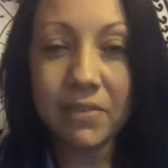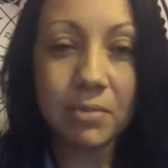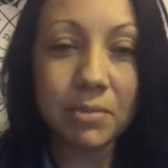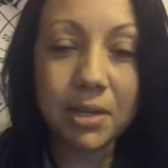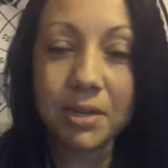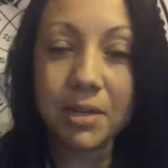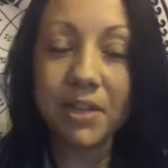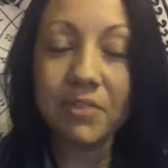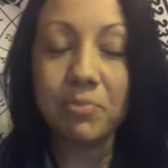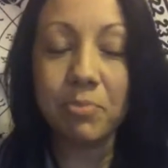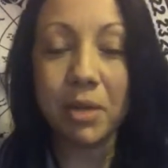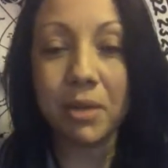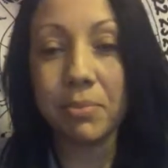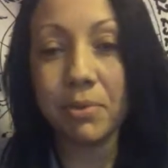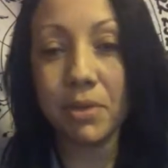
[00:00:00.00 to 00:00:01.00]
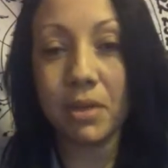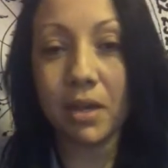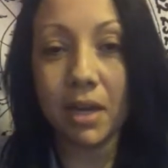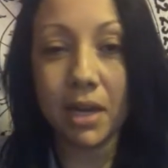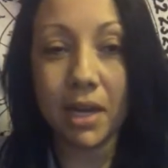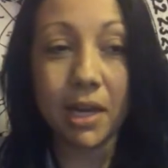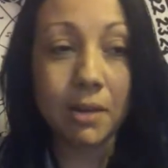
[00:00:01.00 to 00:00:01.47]
I'm gonna give people
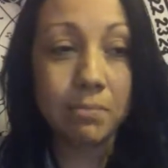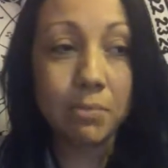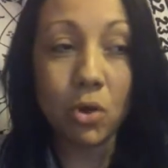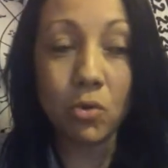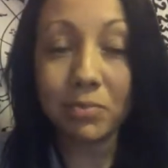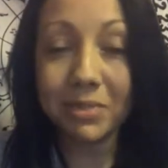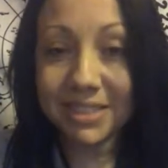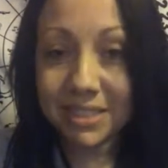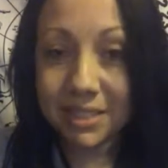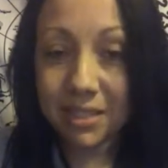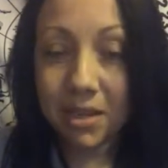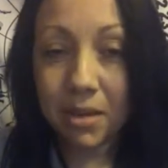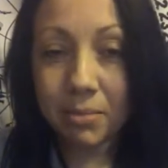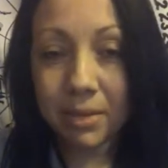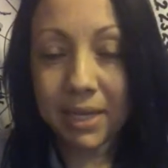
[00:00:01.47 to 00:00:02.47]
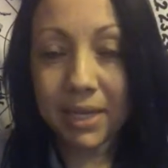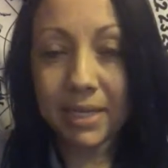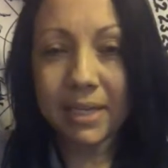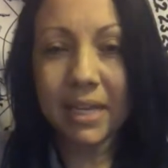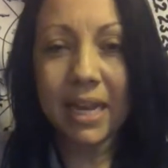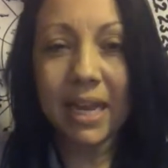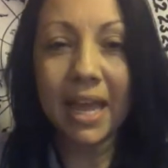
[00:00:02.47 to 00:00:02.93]
a moment to come in.